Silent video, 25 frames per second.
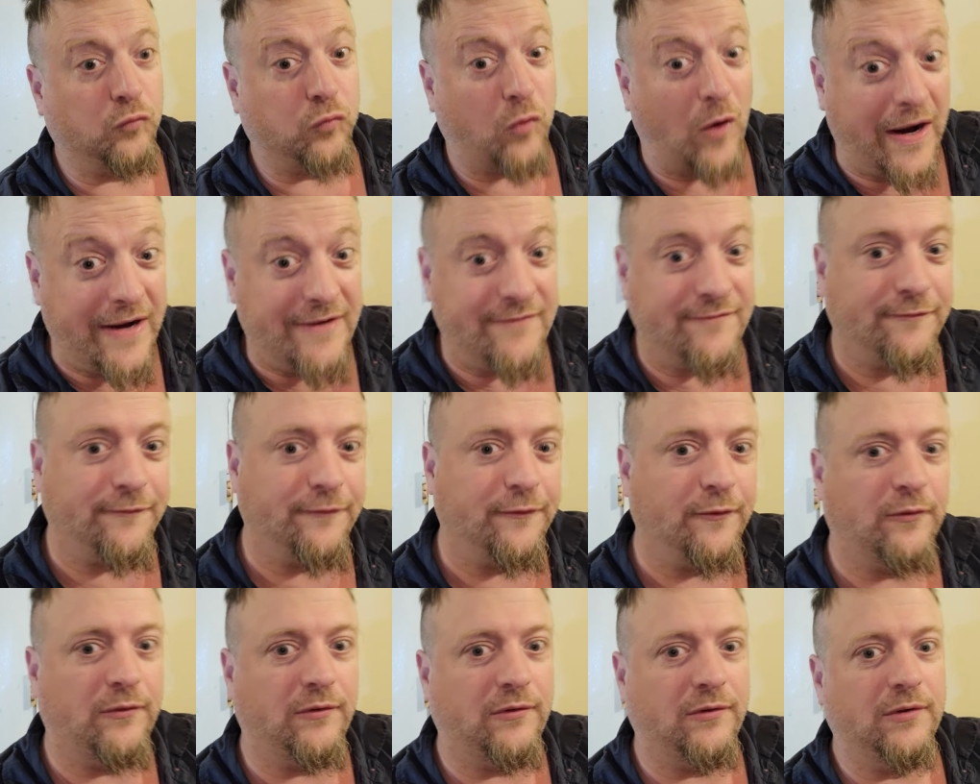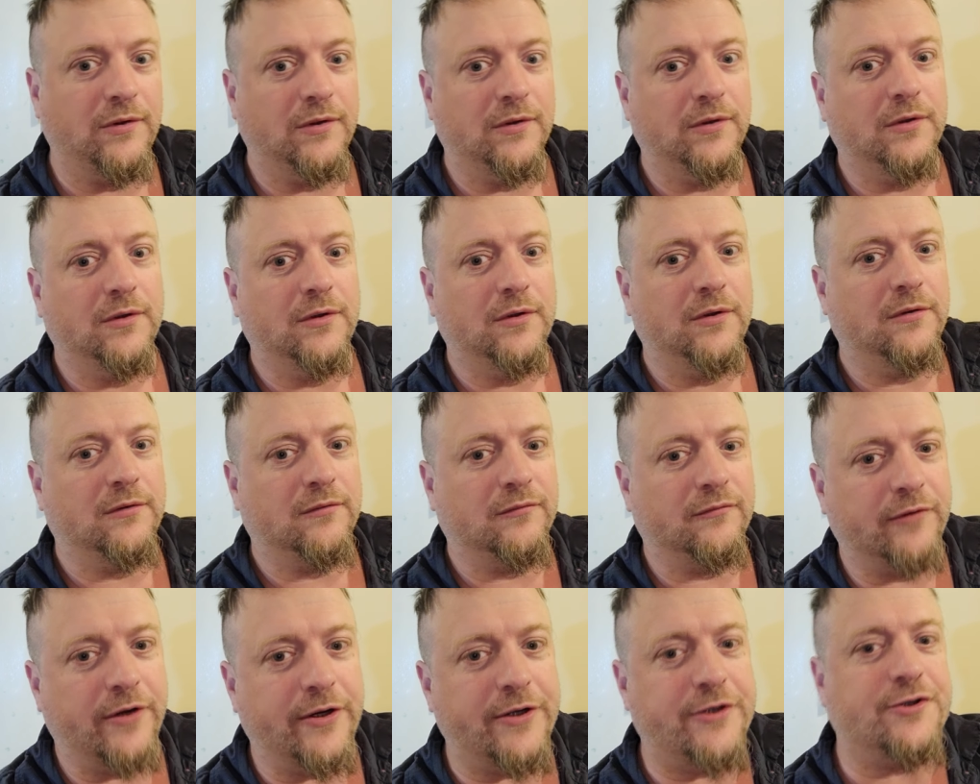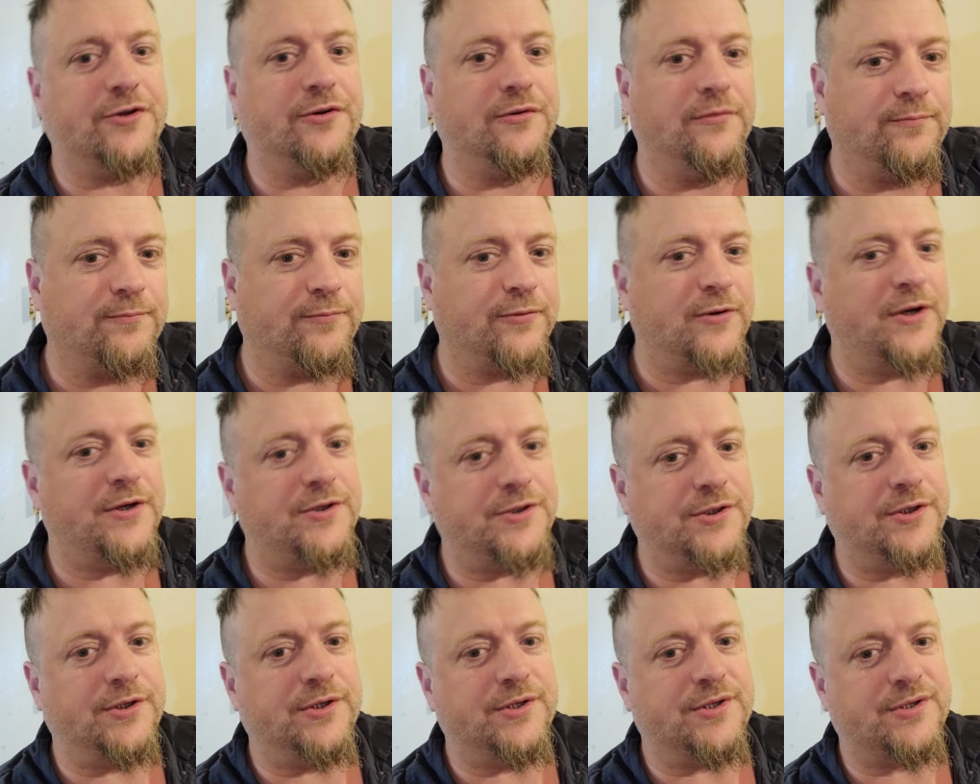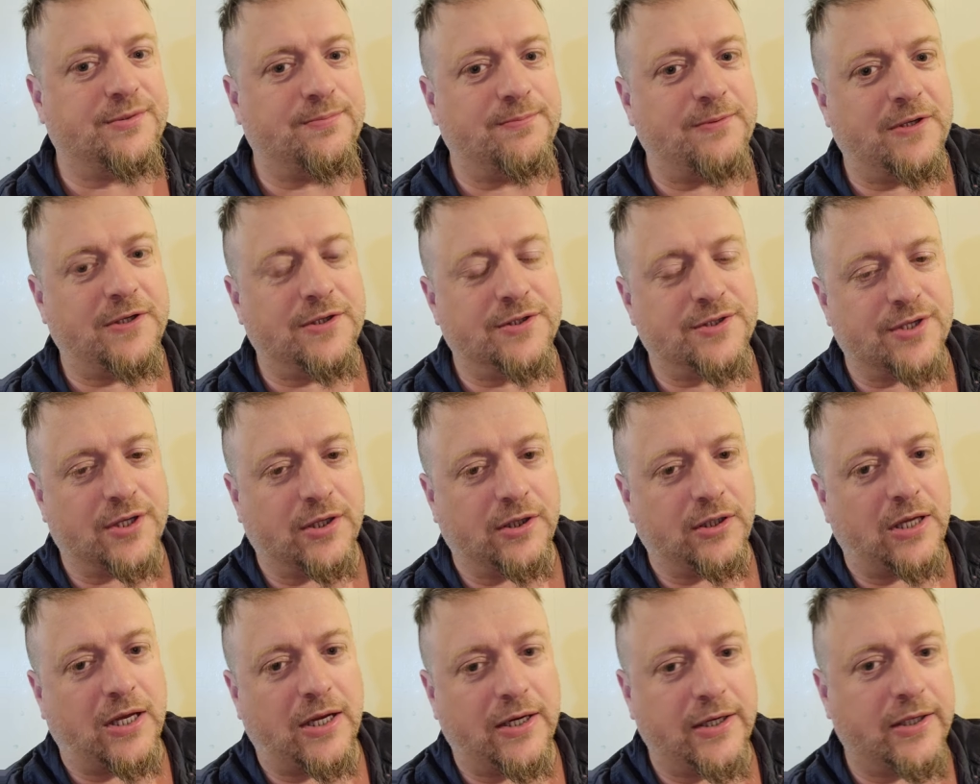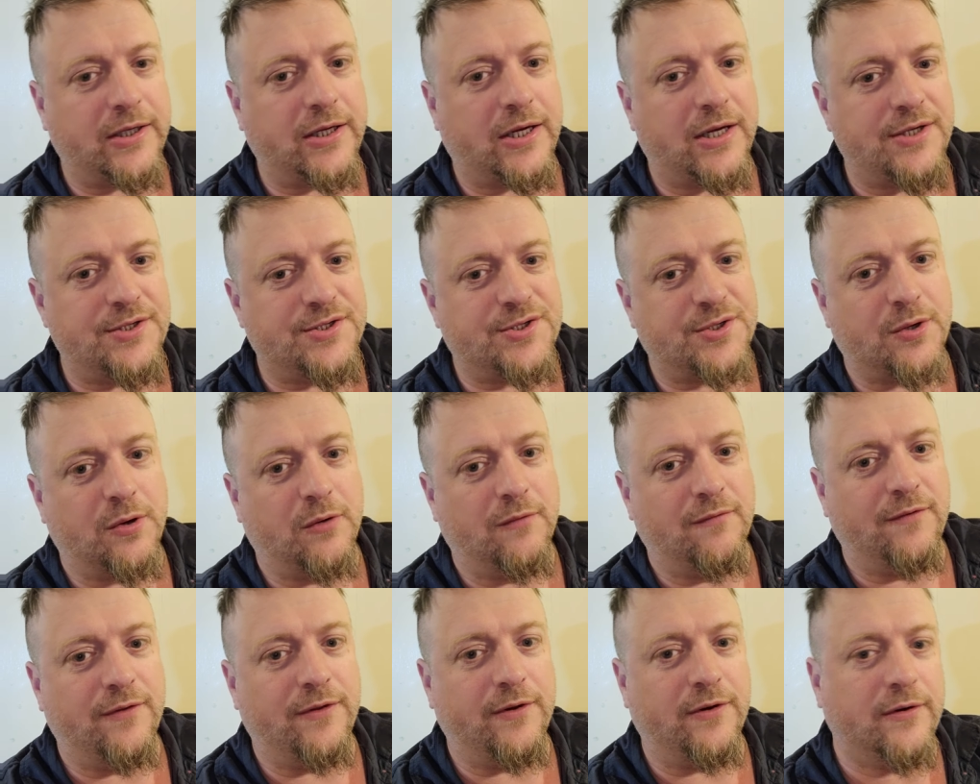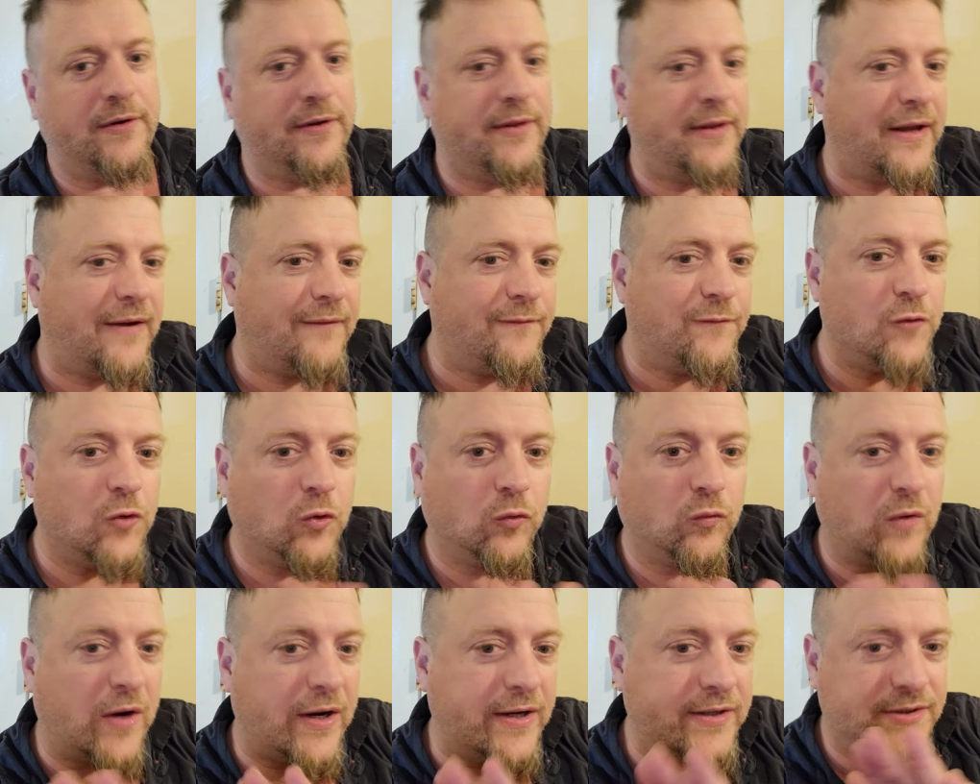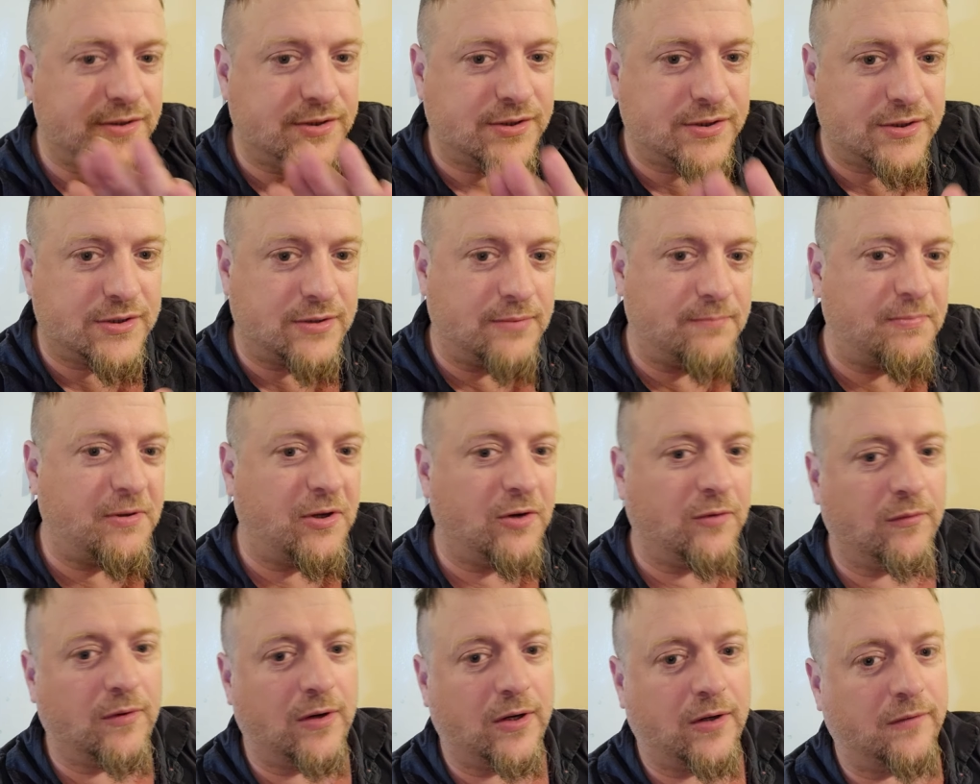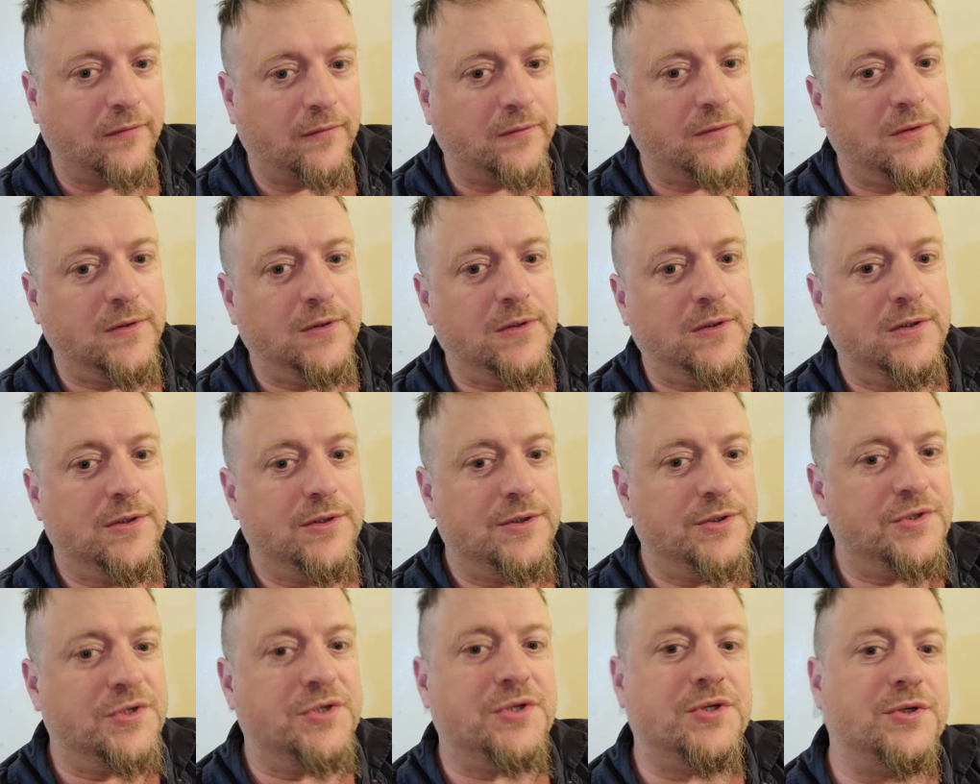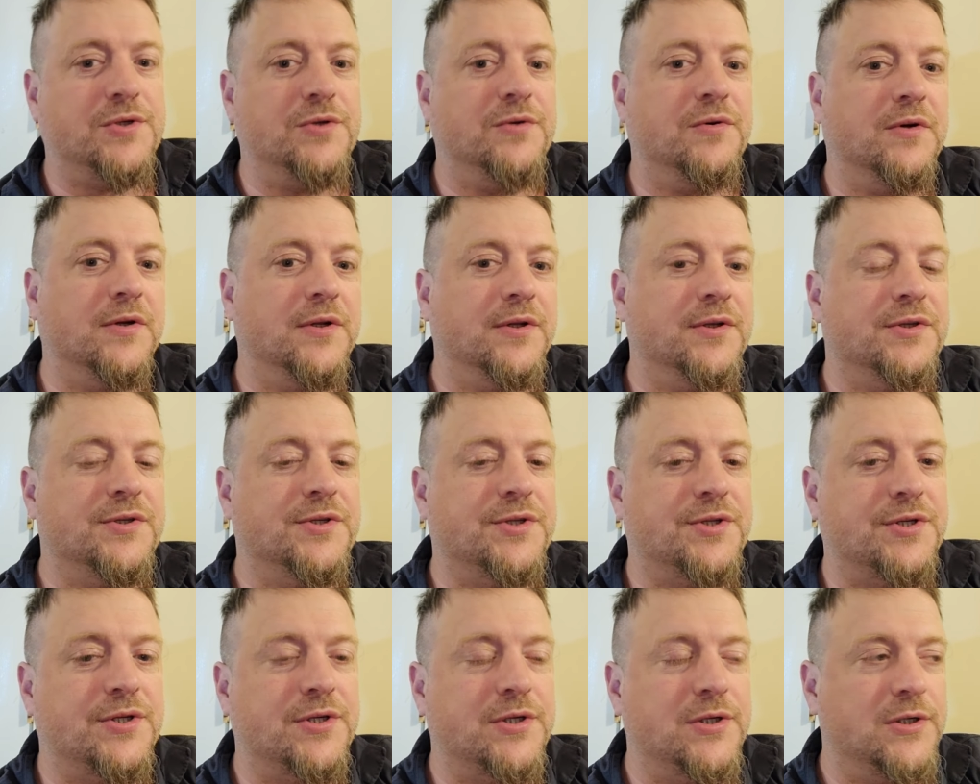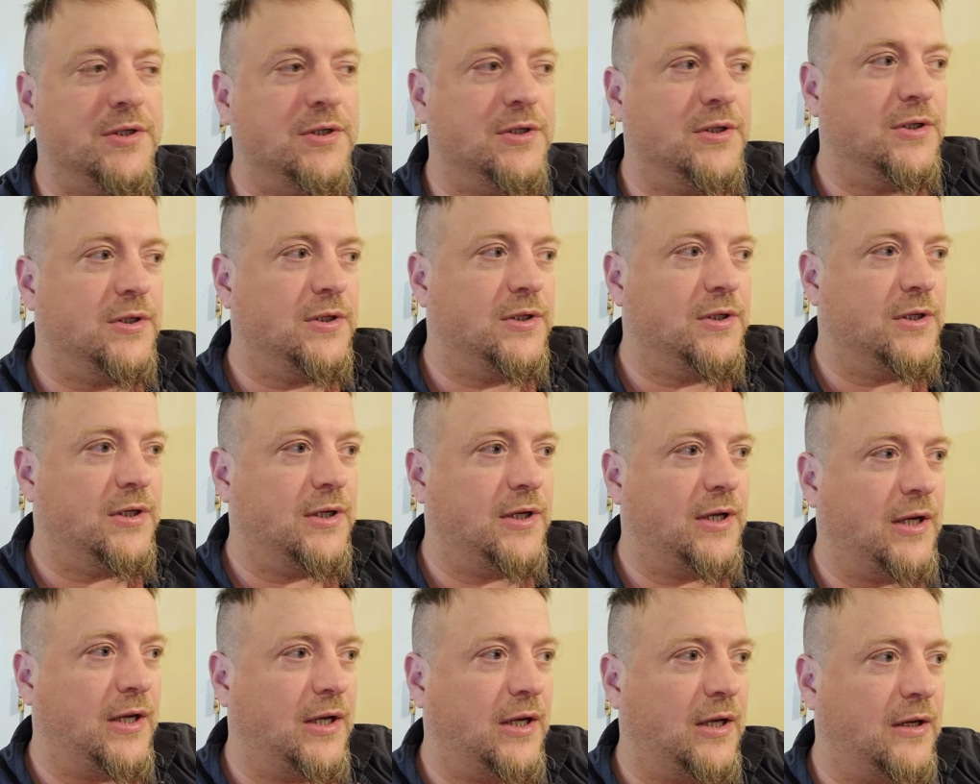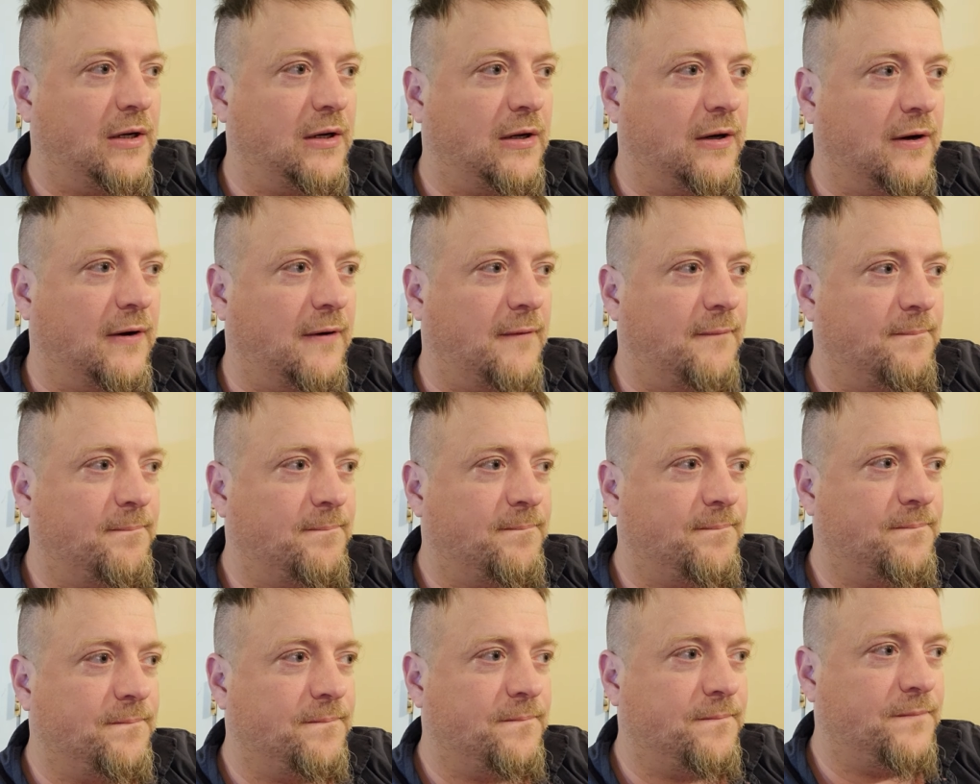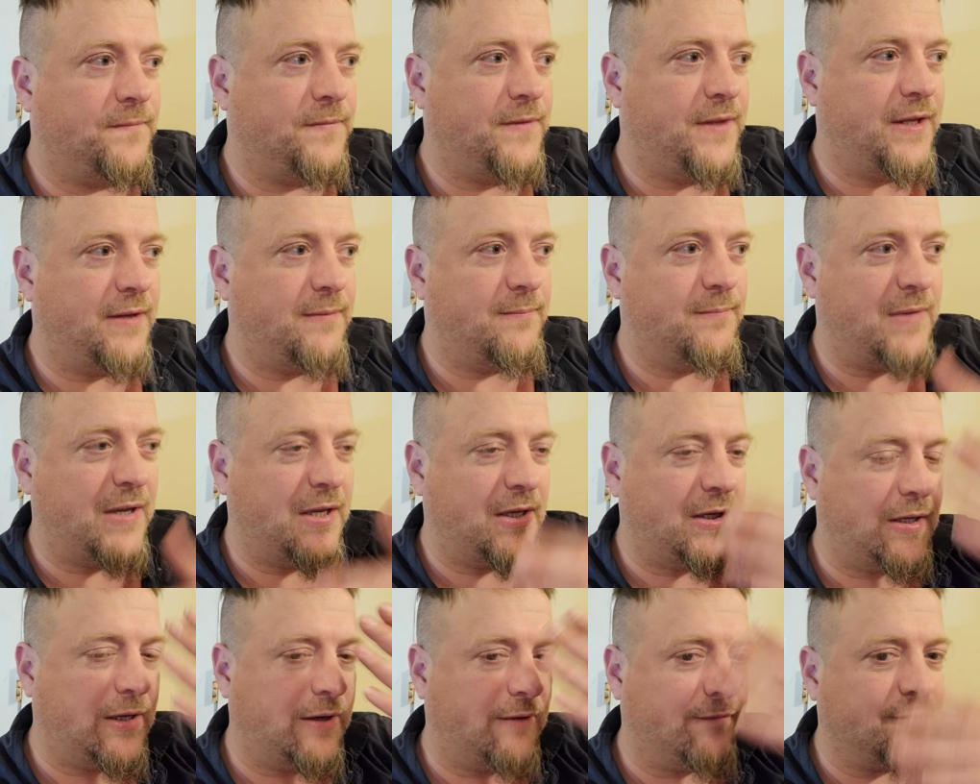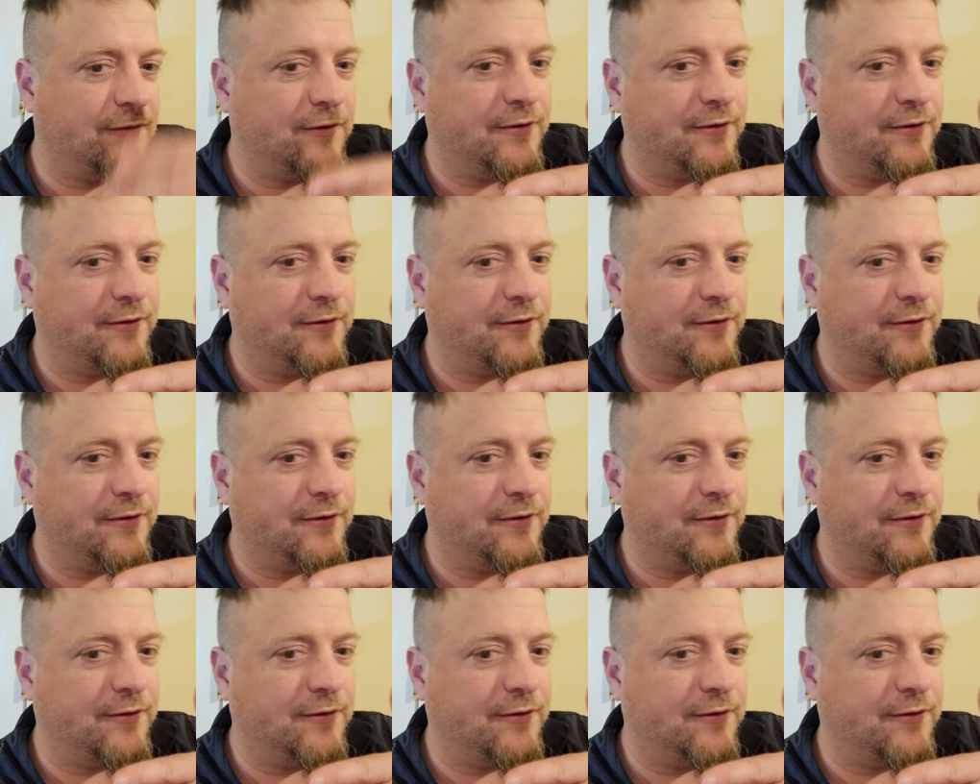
rightful racial prejudice, because a lot of guys go over there and they have no right to be around students, and they make